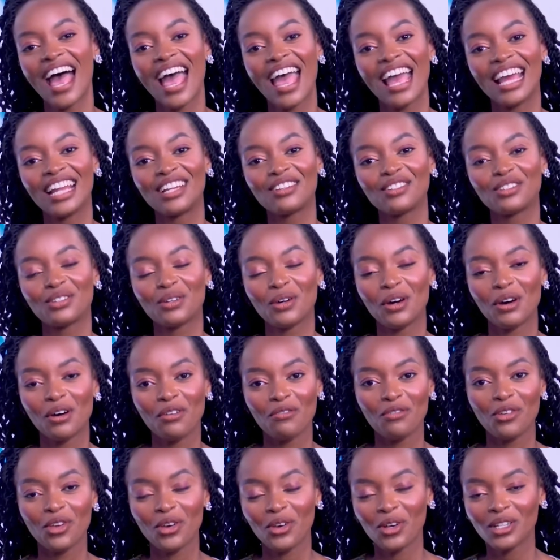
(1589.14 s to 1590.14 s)
And to
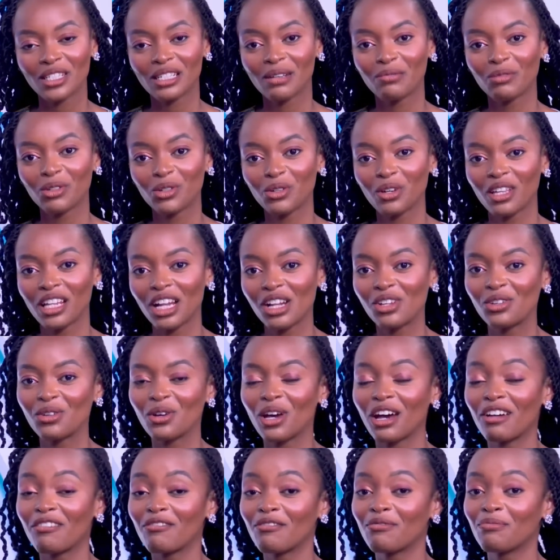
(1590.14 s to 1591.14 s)
our viewers, I'm sure that
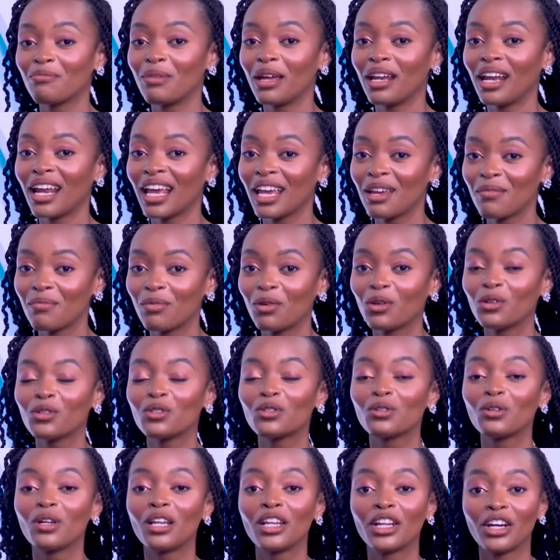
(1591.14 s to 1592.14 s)
you have been
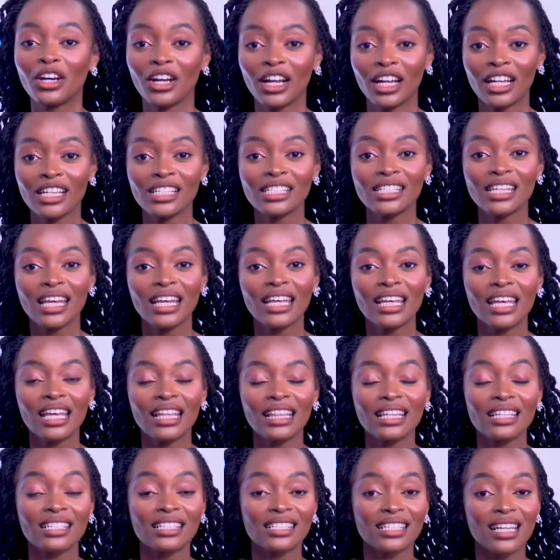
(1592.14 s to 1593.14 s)
able to learn,
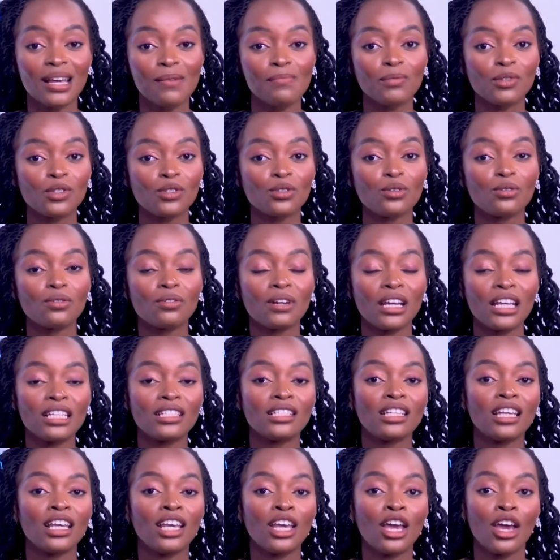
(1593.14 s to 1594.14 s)
taking the steps to
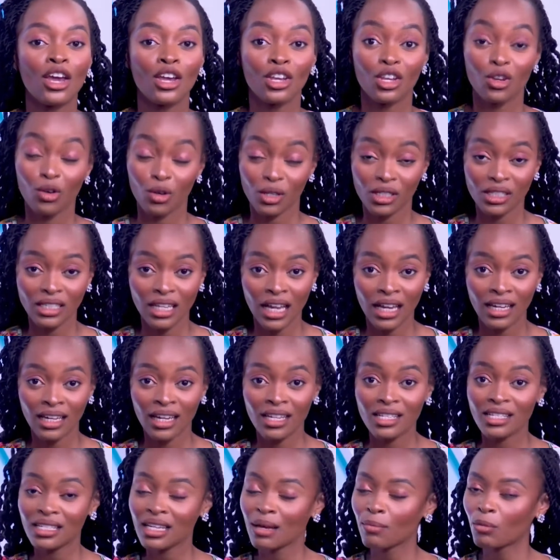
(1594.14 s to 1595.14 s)
raising your
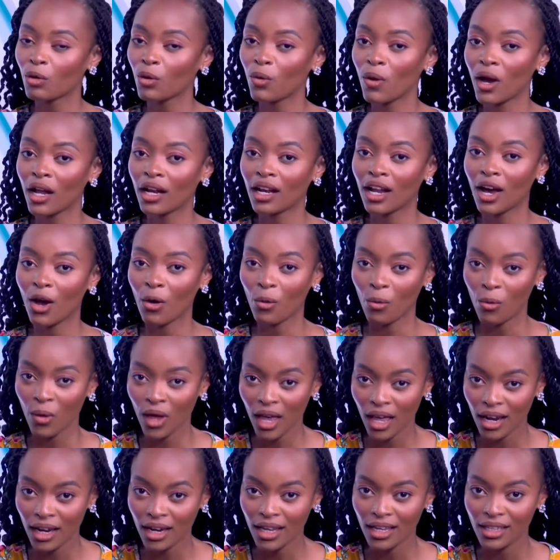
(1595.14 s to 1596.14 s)
standards. Number one,
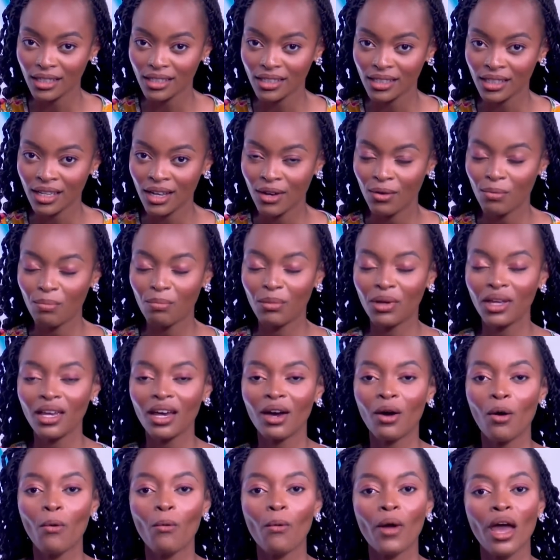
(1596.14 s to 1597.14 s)
awareness.
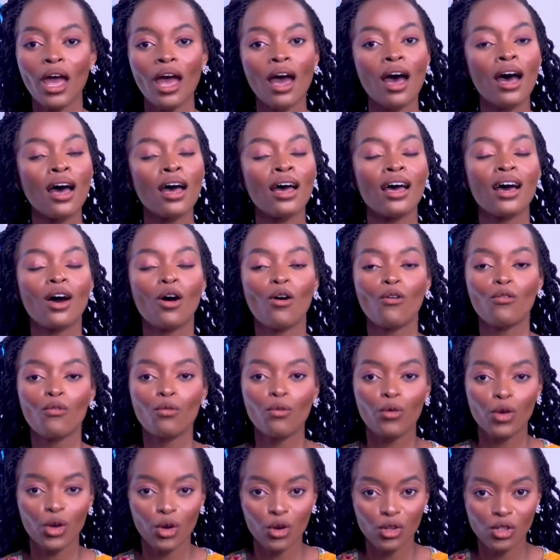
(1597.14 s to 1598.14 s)
Be aware
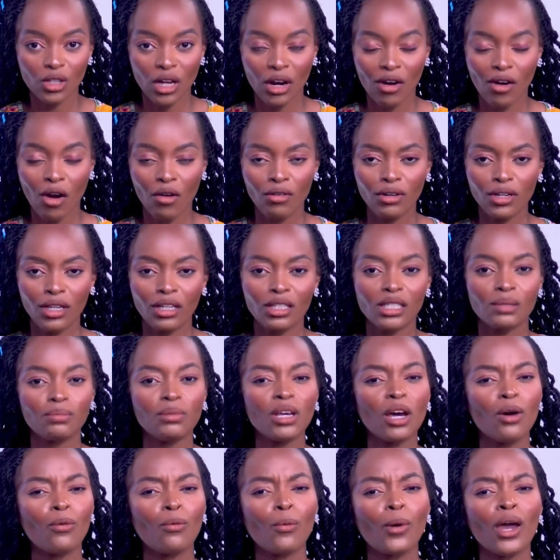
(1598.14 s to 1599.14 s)
of your surroundings.
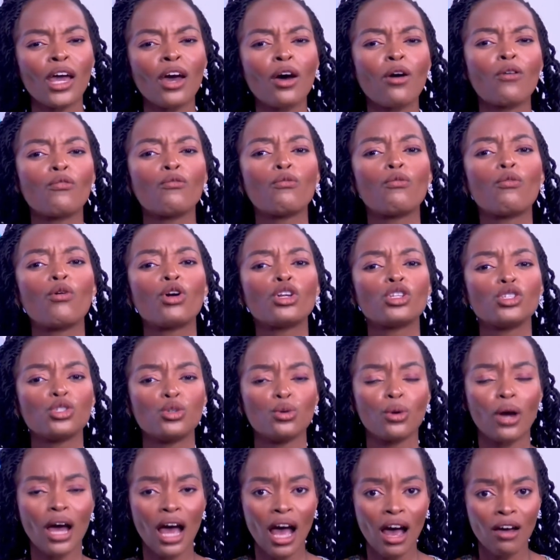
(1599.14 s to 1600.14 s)
Be aware of
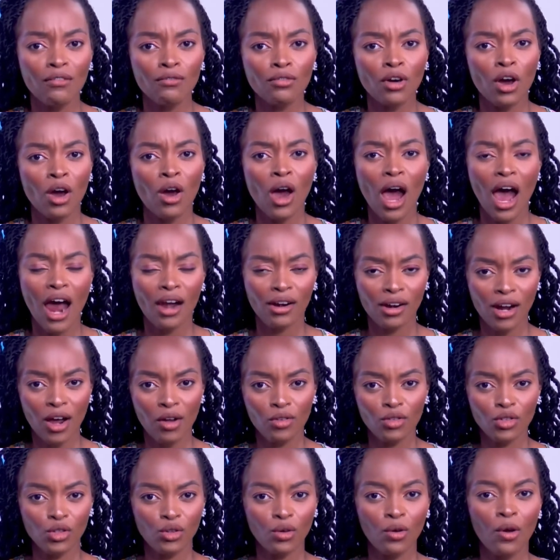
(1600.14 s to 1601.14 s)
what you have
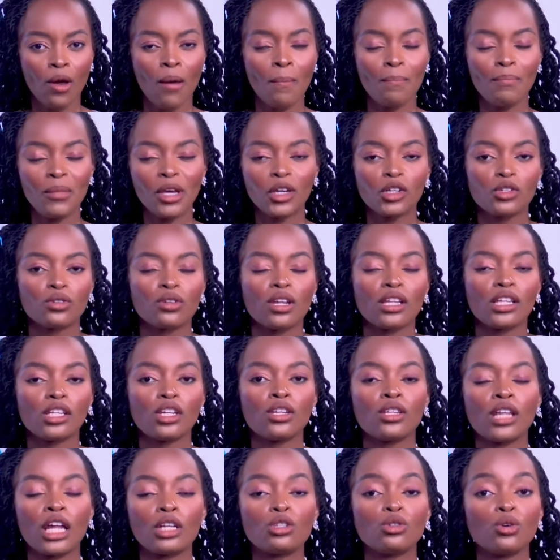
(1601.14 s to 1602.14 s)
around you. Make
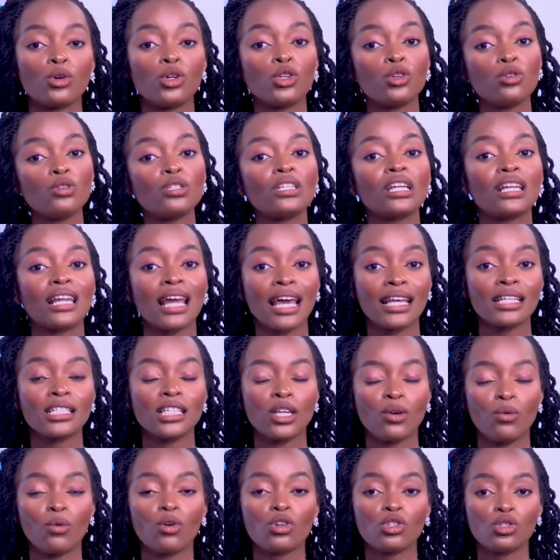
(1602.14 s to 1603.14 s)
sure that you're
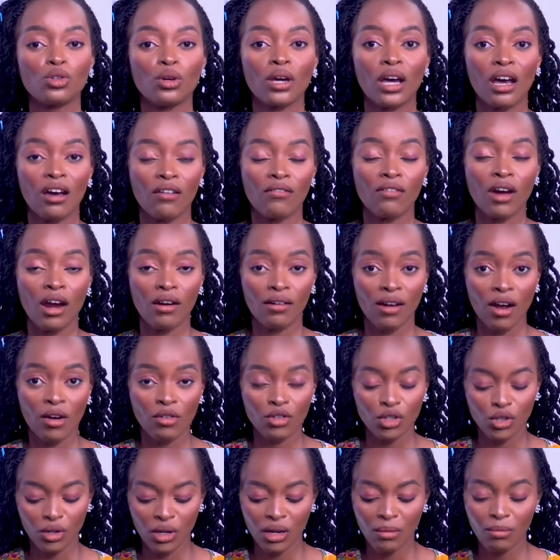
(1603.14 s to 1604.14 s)
utilizing what you have
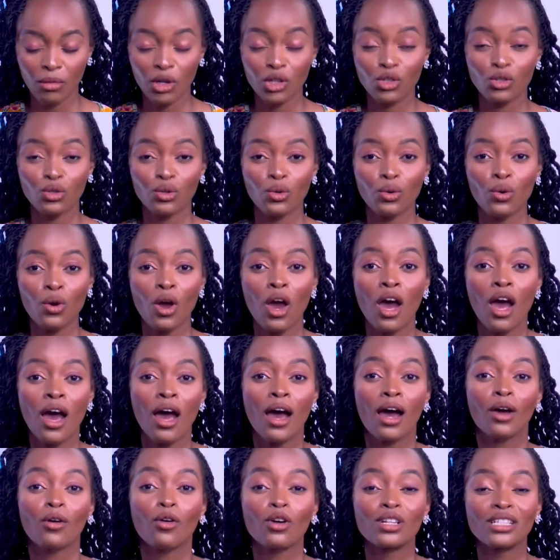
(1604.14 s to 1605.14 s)
around you. Number two,
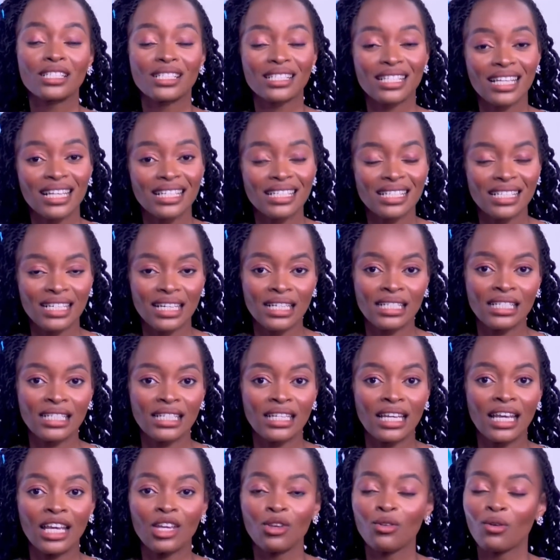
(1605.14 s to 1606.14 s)

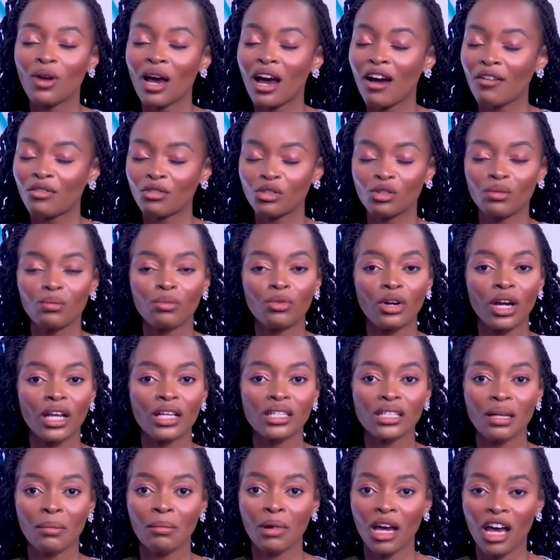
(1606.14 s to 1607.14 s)
consistency. You have to
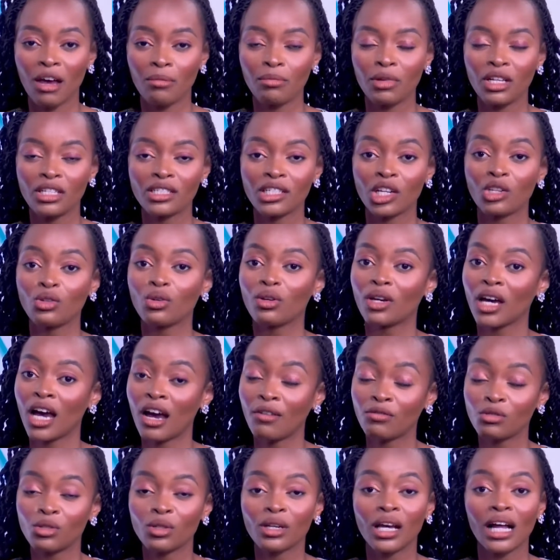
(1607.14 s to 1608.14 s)
break some habits and you
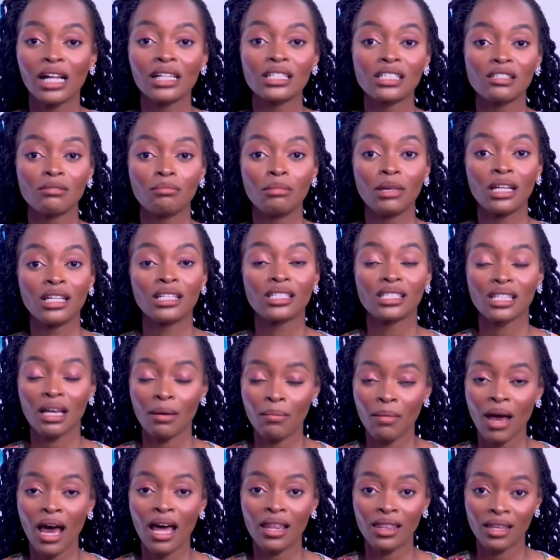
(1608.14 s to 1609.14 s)
have to cultivate
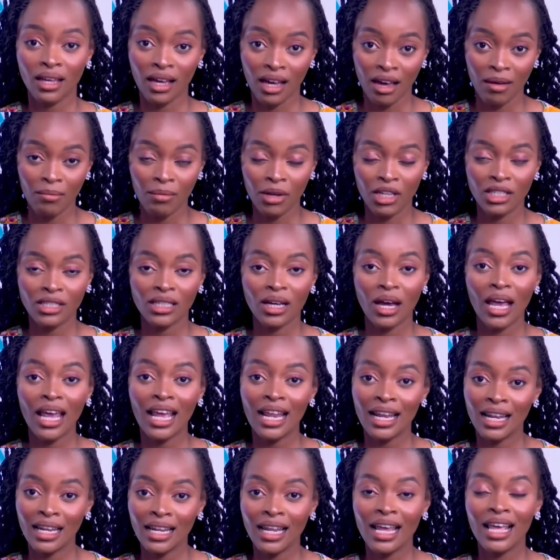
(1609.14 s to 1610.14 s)
some other habits
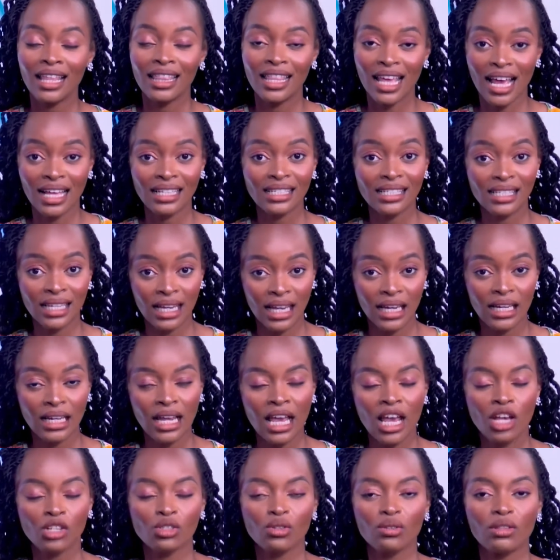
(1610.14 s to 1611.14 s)
in their
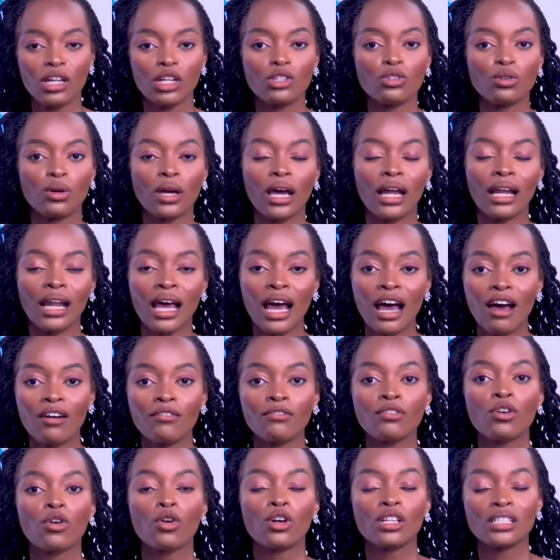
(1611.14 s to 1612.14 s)
stead so that you can
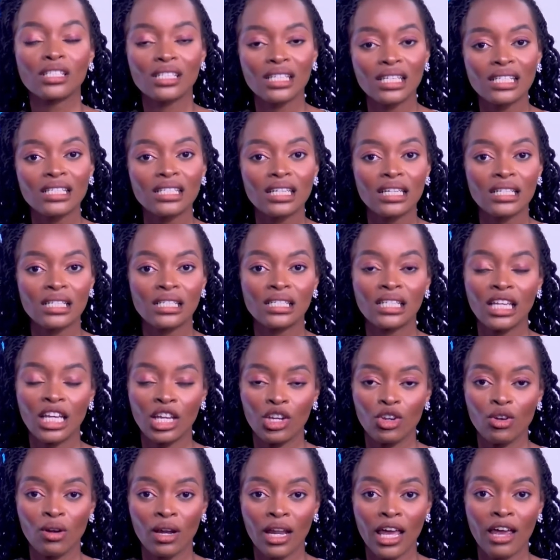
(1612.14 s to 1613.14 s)
have
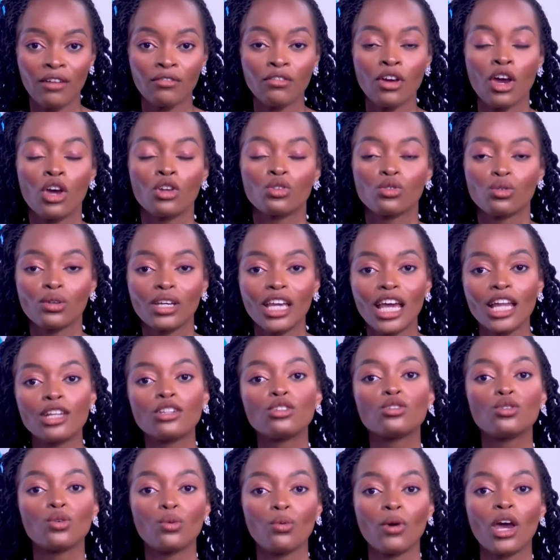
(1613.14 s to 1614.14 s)
consistency in your life to
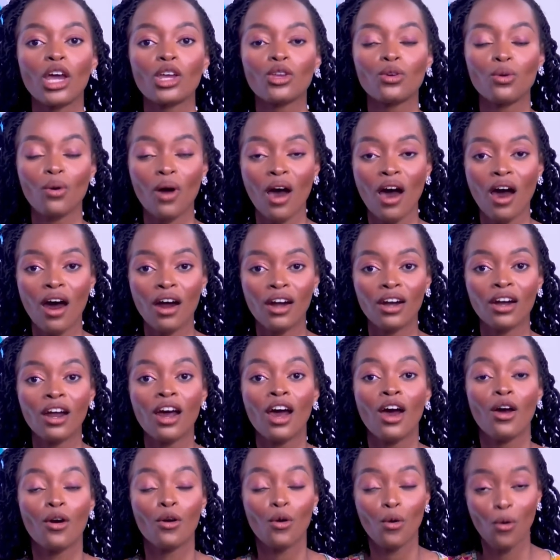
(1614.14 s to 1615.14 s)
get to where you are
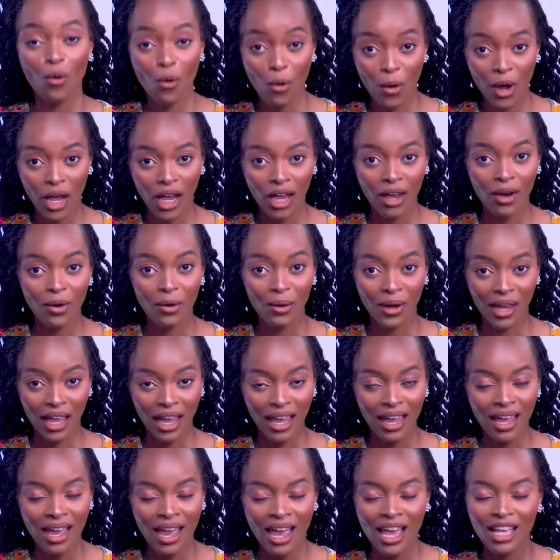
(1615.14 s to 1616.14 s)
going,
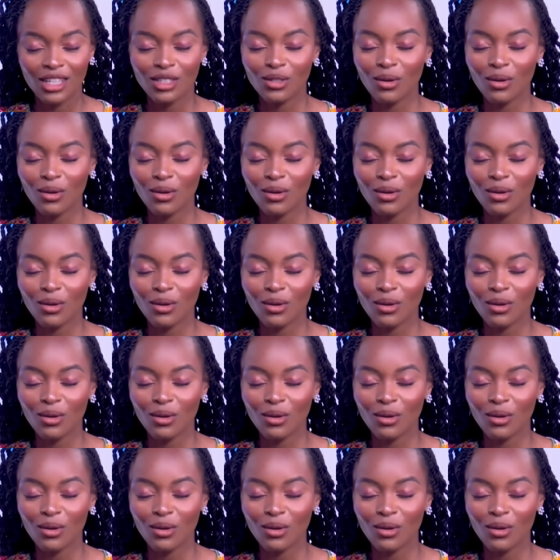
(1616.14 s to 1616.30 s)
okay?